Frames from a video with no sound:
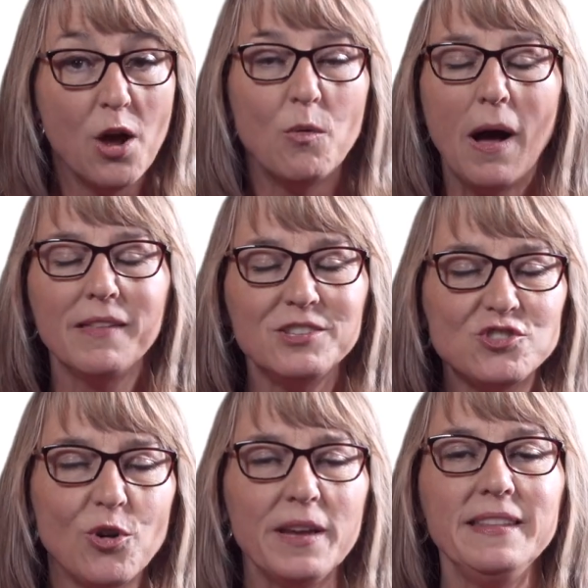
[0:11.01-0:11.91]
While
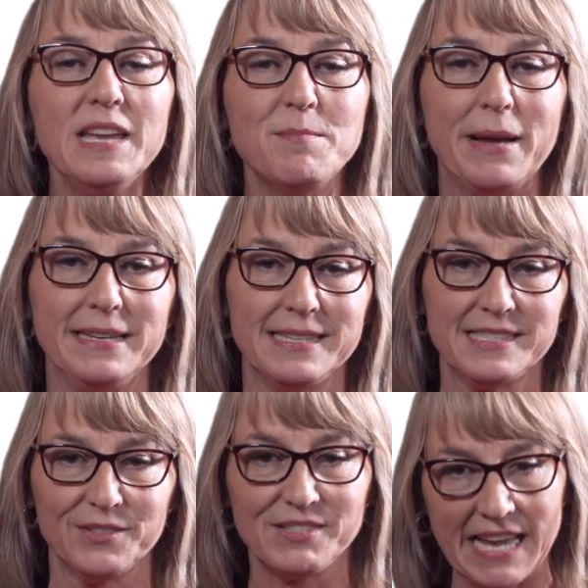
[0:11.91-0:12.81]
enjoying the
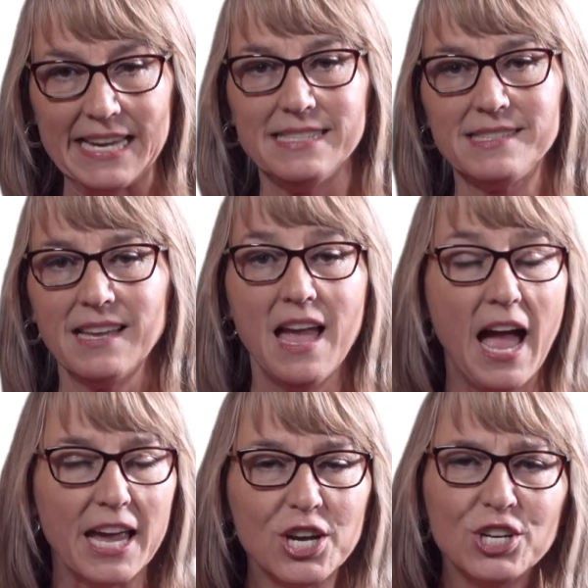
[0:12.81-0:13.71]
abundance of sights,
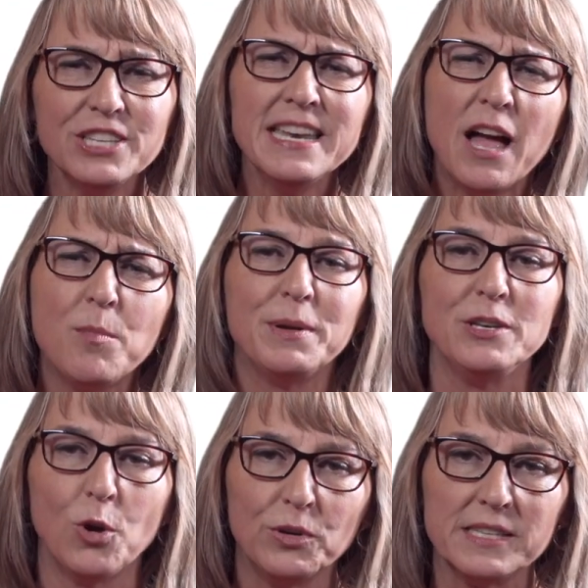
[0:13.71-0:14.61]
I couldn't help but
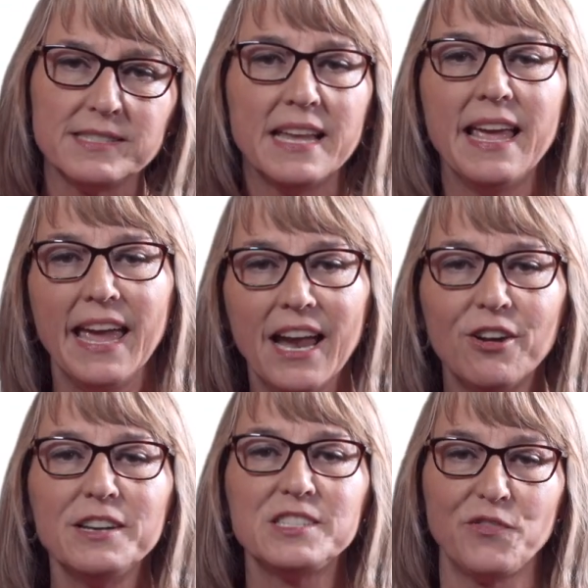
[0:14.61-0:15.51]
notice
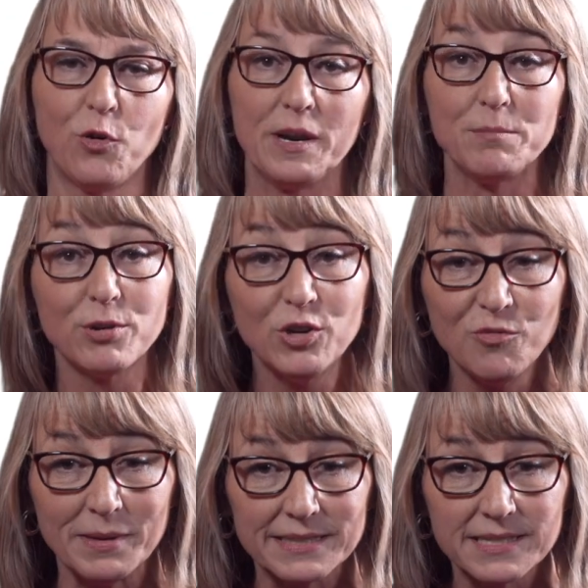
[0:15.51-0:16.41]
areas for
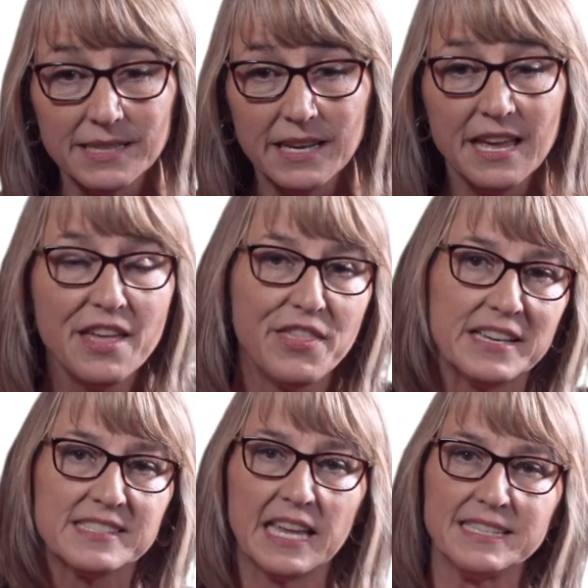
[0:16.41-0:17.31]
improvement,
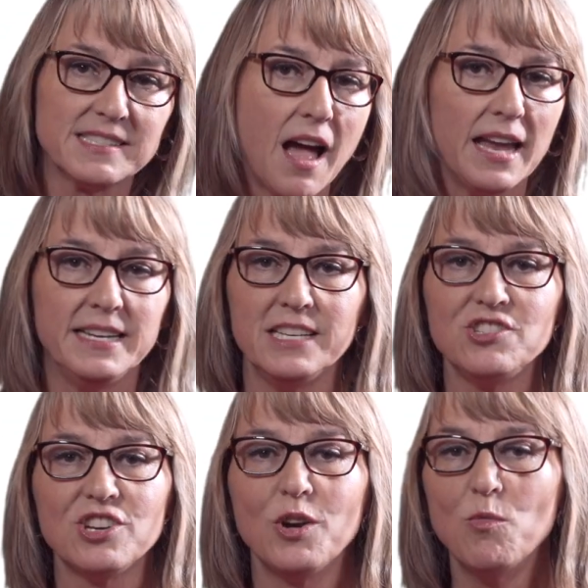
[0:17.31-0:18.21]
things like
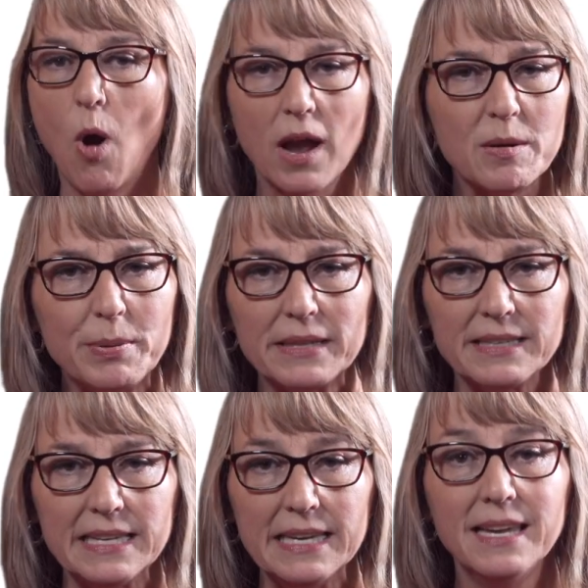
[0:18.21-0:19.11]
signage,
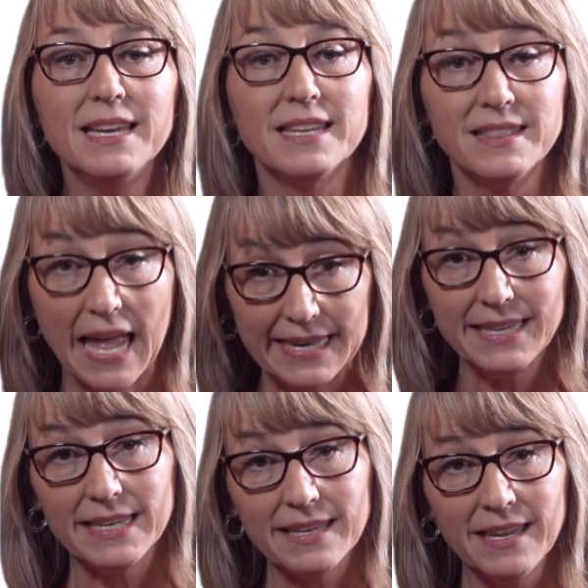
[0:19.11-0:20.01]
walkability,
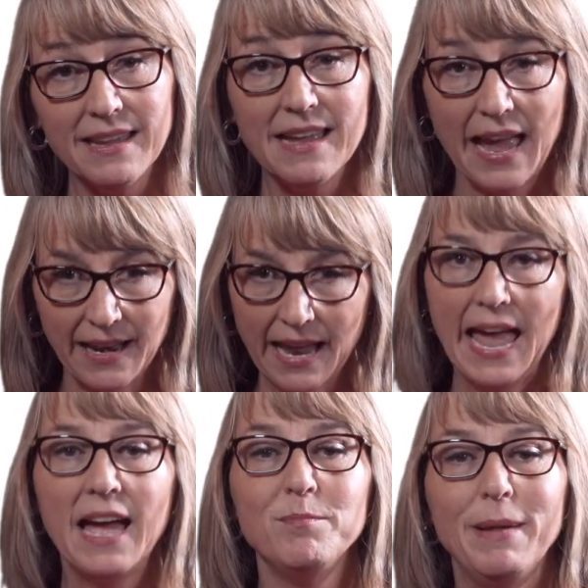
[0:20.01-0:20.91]
lighting, and I
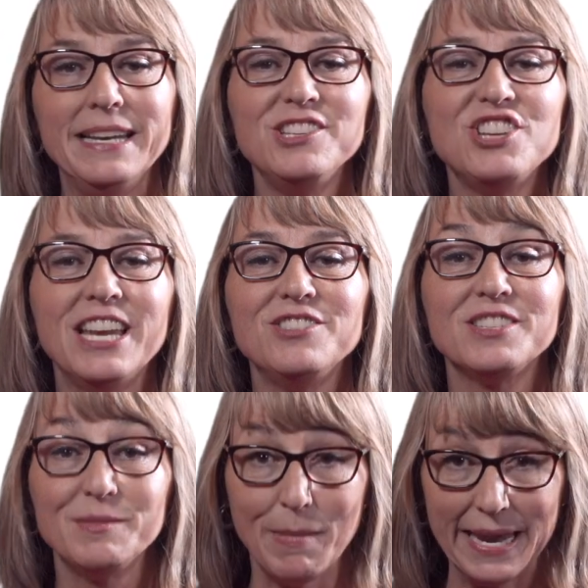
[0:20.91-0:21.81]
had many
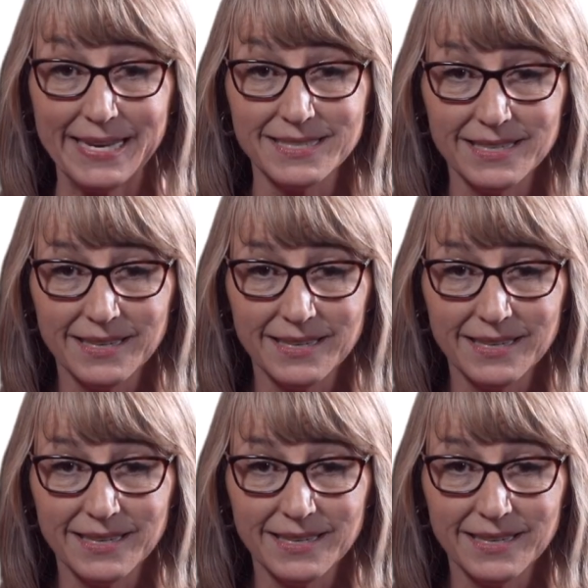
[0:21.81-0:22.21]
changes made.